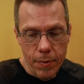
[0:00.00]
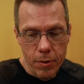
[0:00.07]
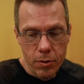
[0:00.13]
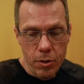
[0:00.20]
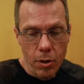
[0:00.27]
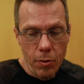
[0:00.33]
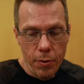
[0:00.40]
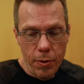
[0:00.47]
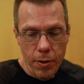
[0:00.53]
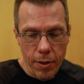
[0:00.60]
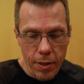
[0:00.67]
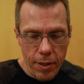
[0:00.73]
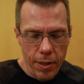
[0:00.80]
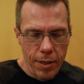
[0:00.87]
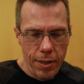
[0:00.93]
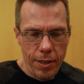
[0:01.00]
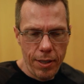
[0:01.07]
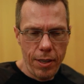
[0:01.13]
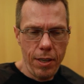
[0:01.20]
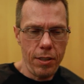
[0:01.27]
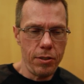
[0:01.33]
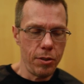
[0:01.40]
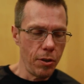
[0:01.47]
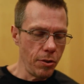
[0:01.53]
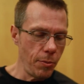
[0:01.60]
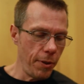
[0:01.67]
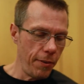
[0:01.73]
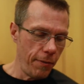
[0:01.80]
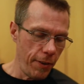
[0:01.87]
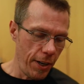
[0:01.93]
So he shows me
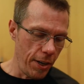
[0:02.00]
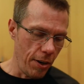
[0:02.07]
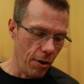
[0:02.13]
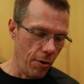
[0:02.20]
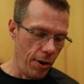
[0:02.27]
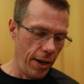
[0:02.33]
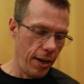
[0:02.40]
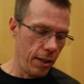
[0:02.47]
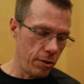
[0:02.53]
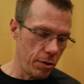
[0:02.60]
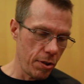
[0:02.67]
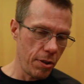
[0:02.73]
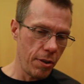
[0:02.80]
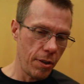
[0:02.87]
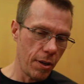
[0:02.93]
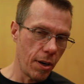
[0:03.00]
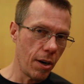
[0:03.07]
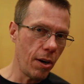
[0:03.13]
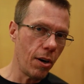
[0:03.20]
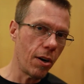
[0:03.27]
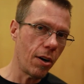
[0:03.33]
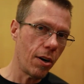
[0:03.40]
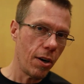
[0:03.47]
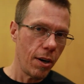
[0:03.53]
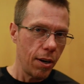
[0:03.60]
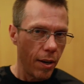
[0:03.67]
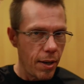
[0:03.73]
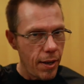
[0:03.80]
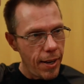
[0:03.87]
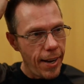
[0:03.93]
the video, and it's her
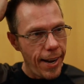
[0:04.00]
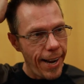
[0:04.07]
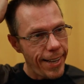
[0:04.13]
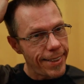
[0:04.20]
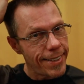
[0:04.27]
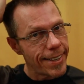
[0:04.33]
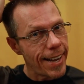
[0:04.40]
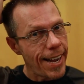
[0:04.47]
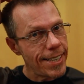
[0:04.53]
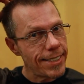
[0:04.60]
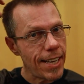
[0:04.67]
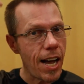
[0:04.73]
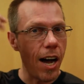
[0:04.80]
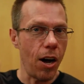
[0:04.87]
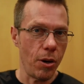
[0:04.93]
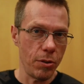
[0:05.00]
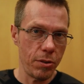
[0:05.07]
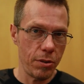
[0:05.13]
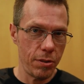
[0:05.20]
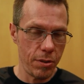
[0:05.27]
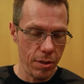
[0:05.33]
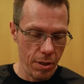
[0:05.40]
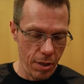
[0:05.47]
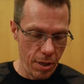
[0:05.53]
at the guy's house,